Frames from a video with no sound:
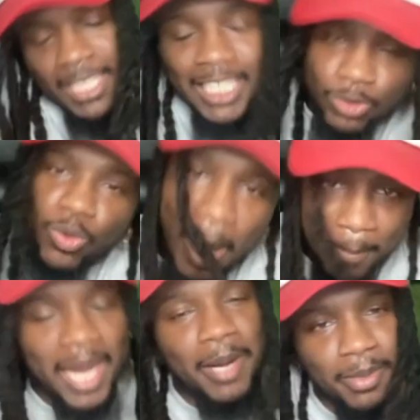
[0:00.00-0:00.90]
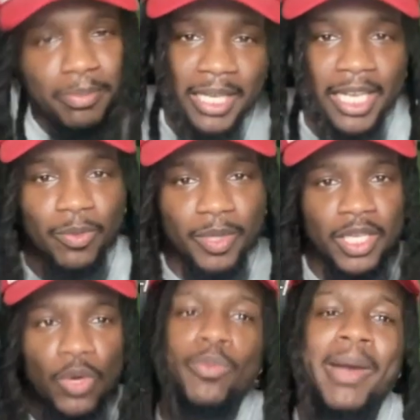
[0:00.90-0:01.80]
that's who I'm about to be playing with.
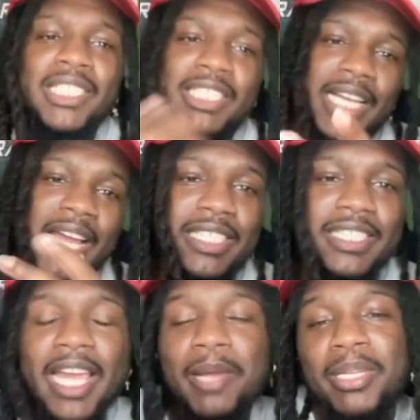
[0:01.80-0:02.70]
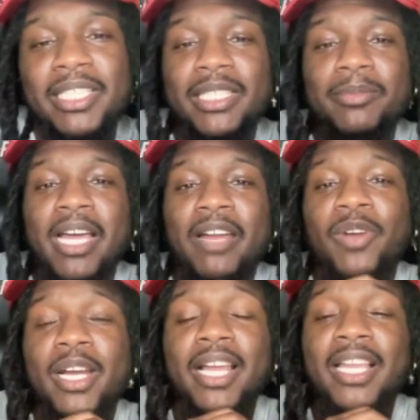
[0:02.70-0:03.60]
We're about to check out this gameplay deep dive
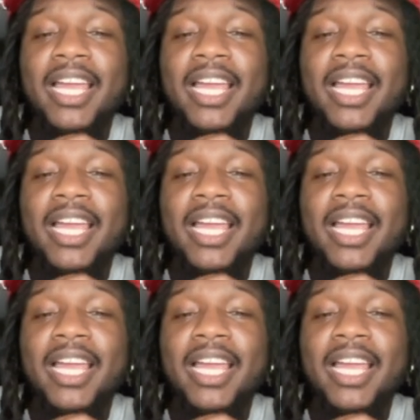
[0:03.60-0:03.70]
right now.